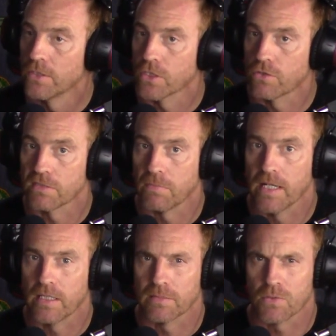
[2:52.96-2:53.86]
Chris
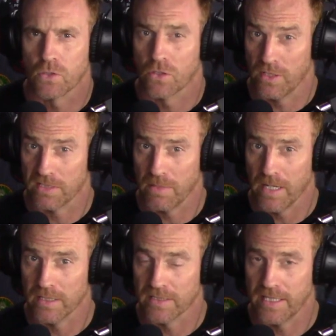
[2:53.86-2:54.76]
Michaels. I'm sure Chris
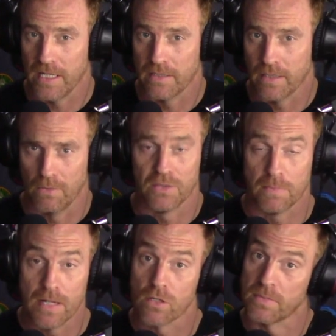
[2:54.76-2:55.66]
Michaels said he was a
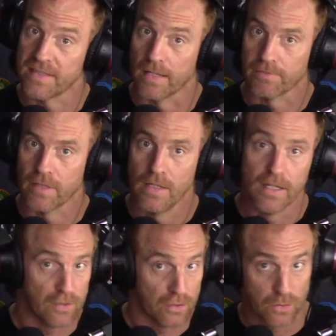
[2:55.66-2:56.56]
patron himself.
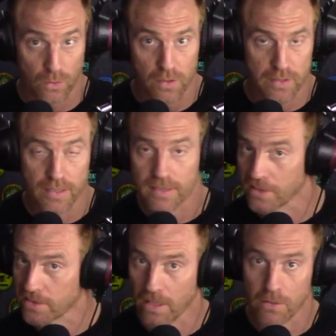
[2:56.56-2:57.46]
He's also an author. He's
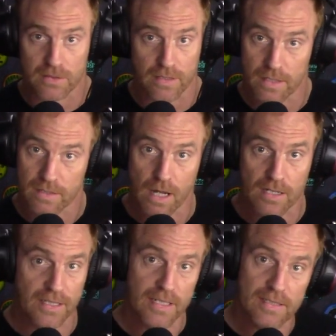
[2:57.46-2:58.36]
also host of the
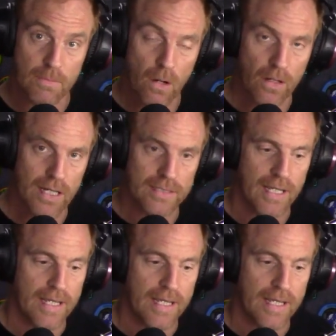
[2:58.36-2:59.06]
Dark Side Insta podcast.